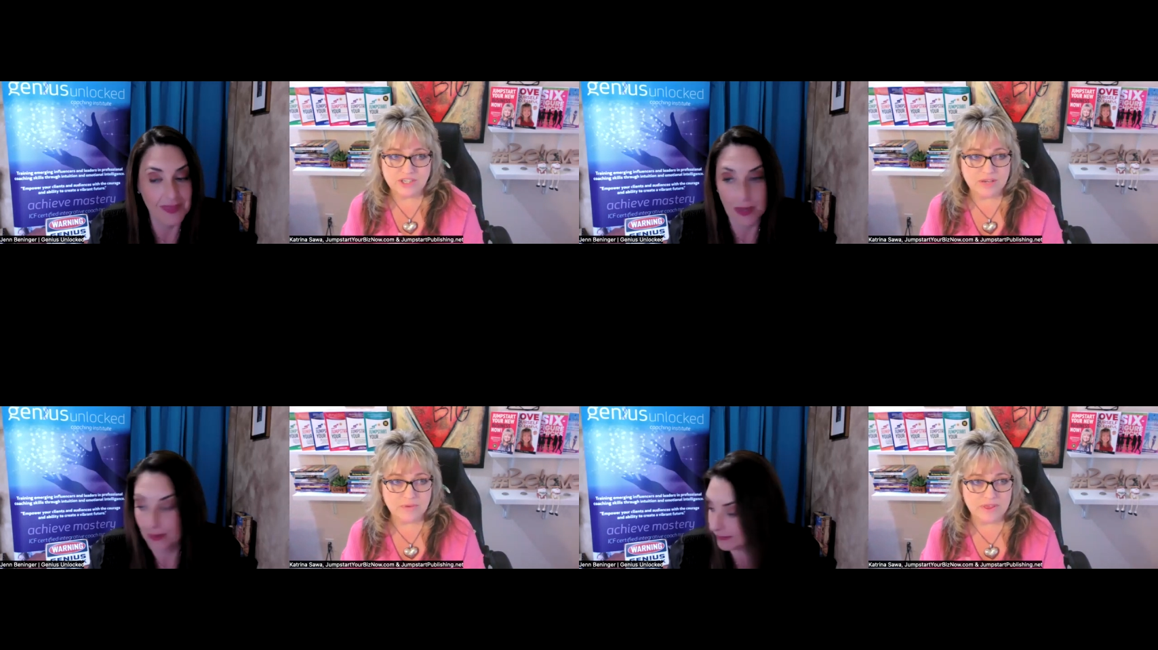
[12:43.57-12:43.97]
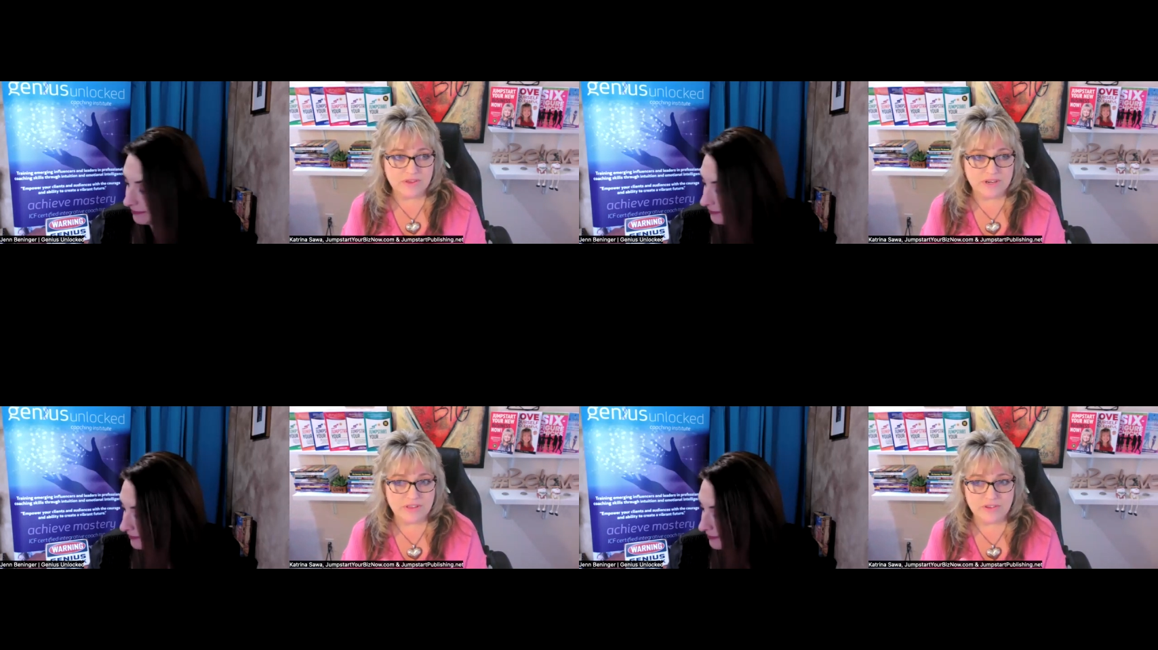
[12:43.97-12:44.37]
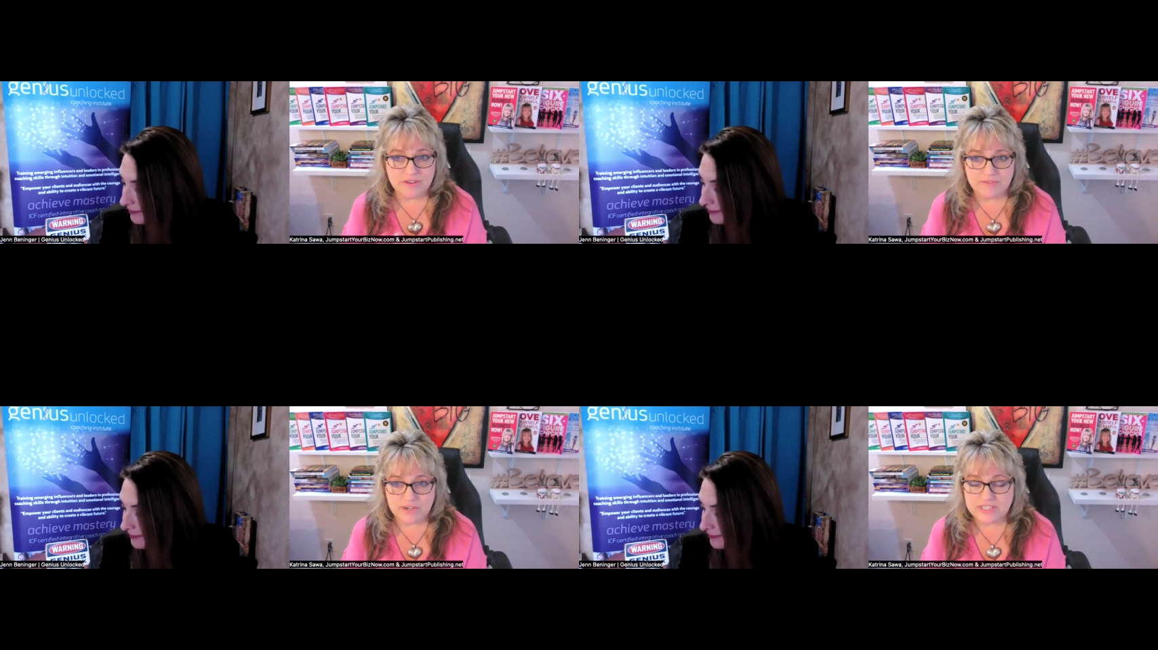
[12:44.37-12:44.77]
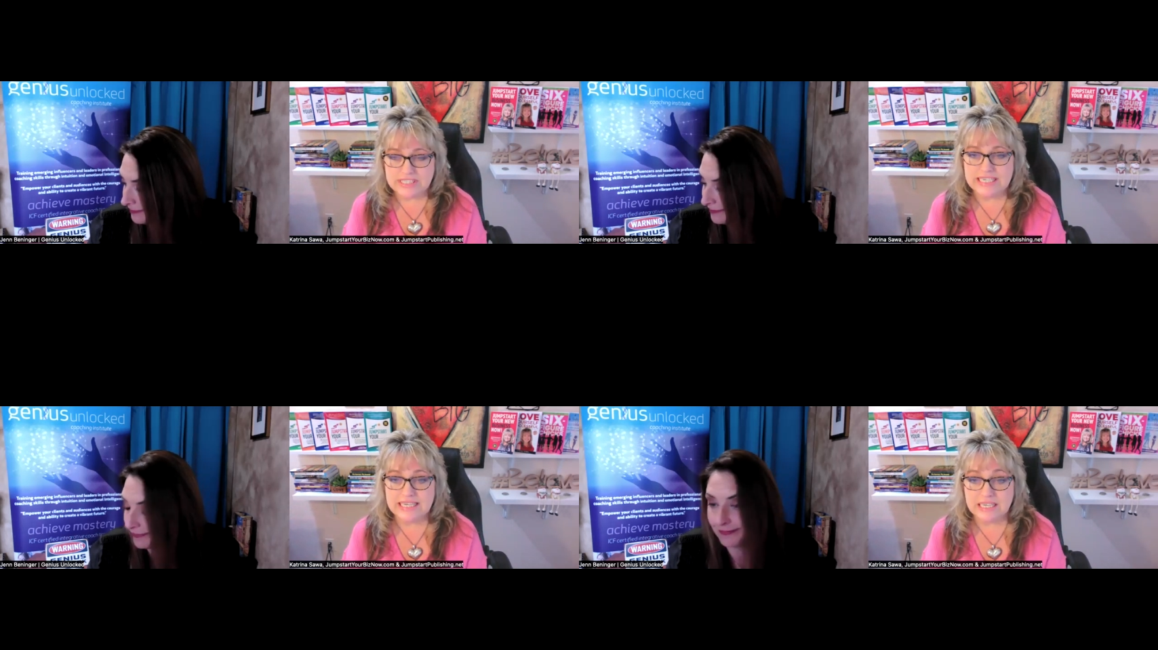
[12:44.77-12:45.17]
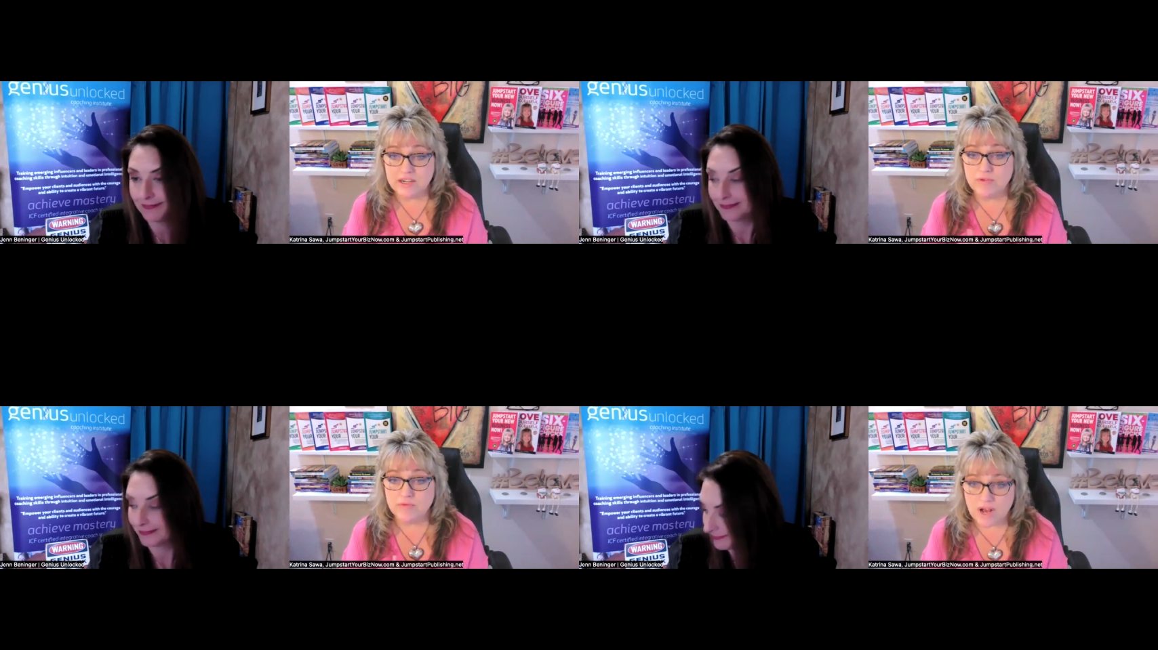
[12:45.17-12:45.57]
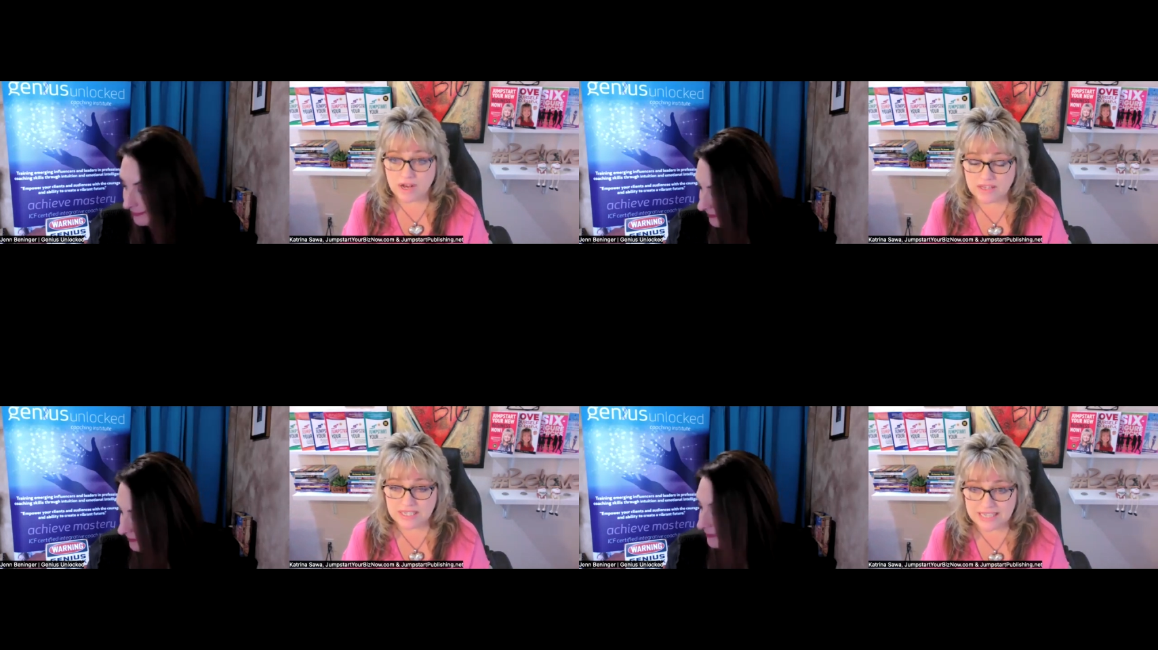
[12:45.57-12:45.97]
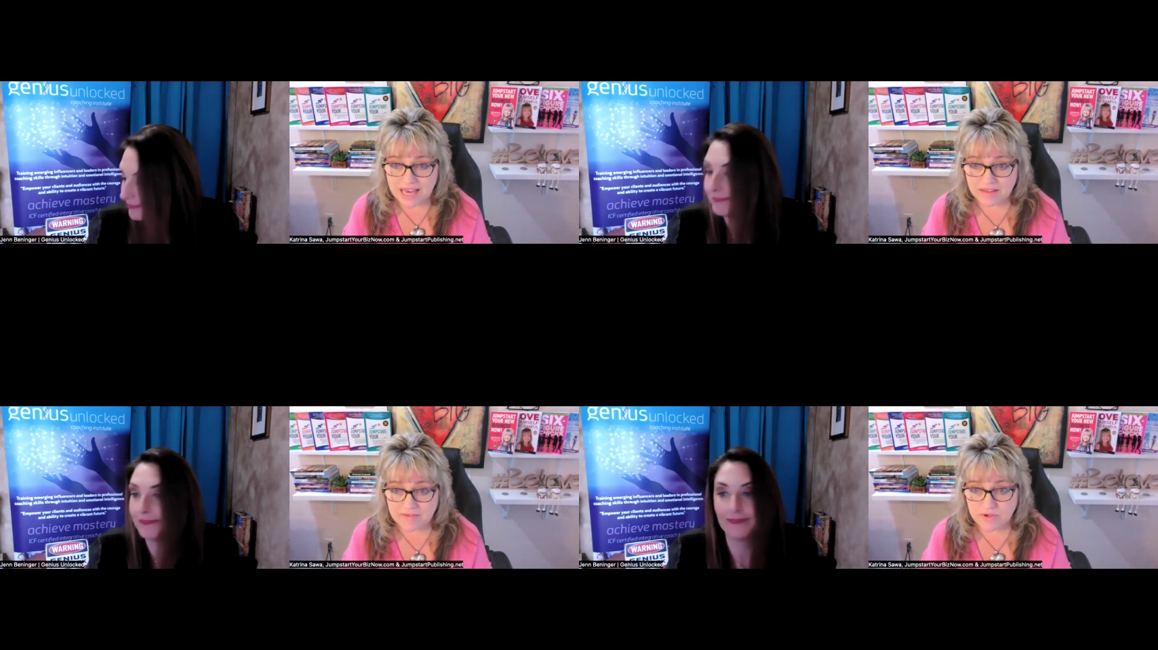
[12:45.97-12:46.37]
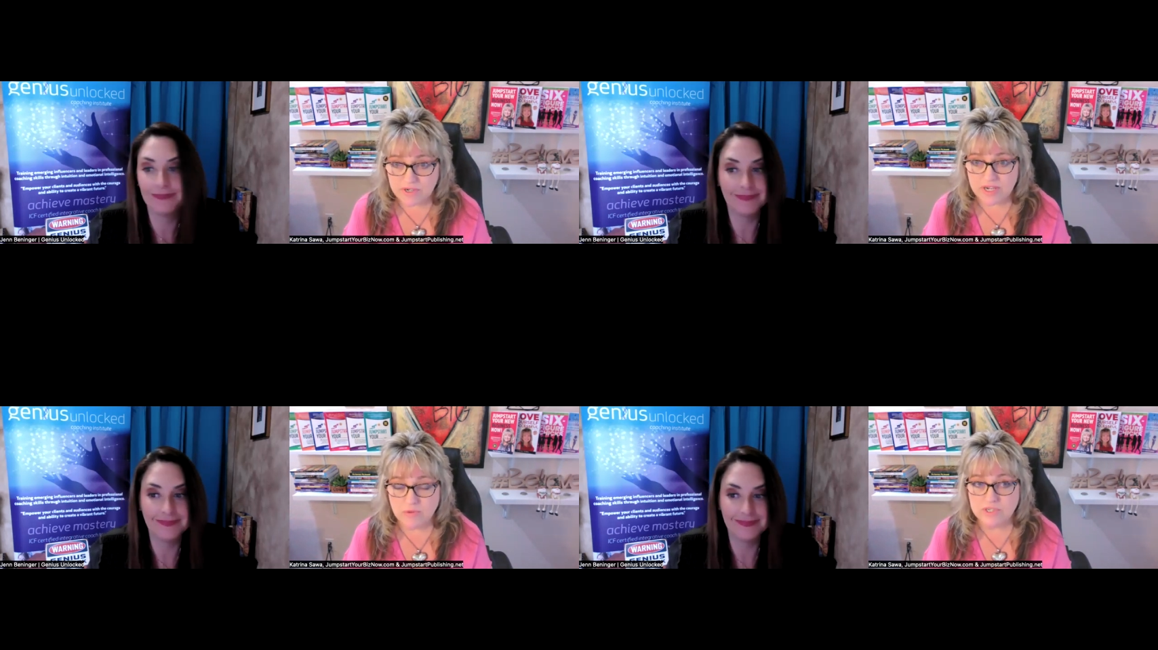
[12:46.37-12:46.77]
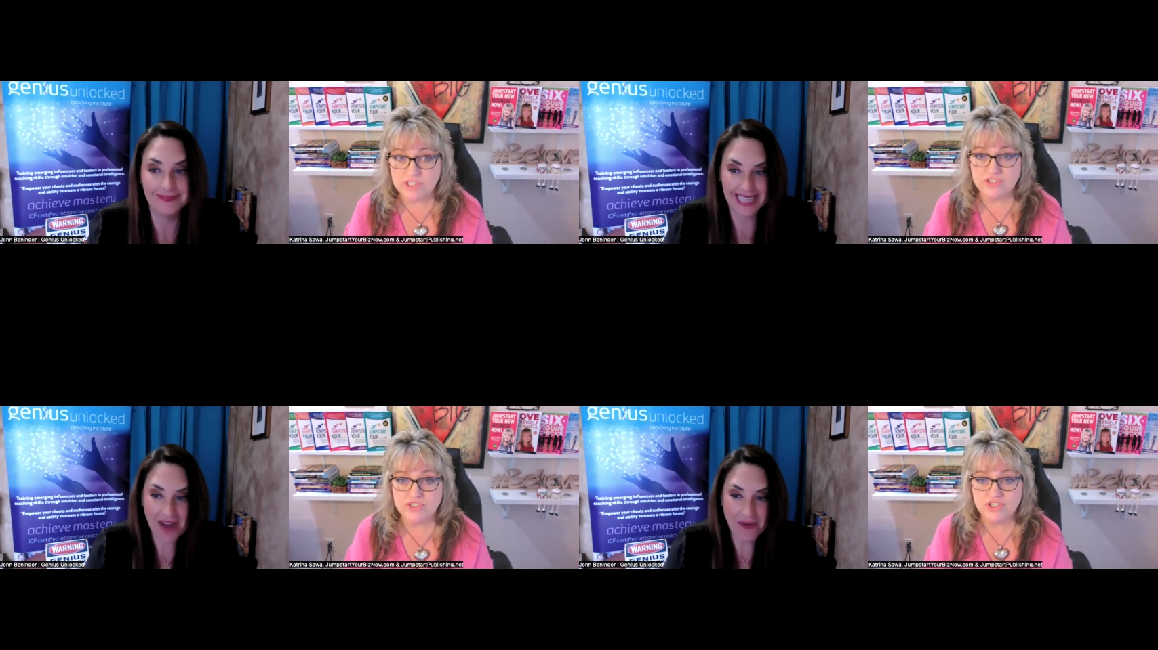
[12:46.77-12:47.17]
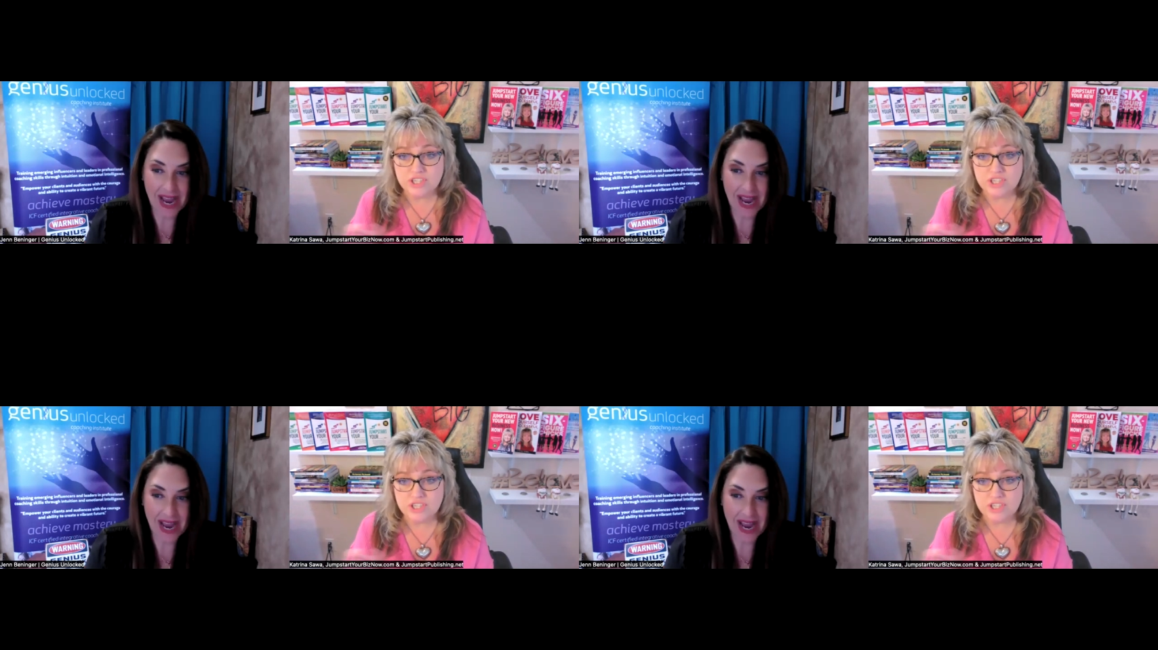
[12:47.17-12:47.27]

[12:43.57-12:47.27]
Speaker 1: January 30th and 31st in Rocklin, California, which is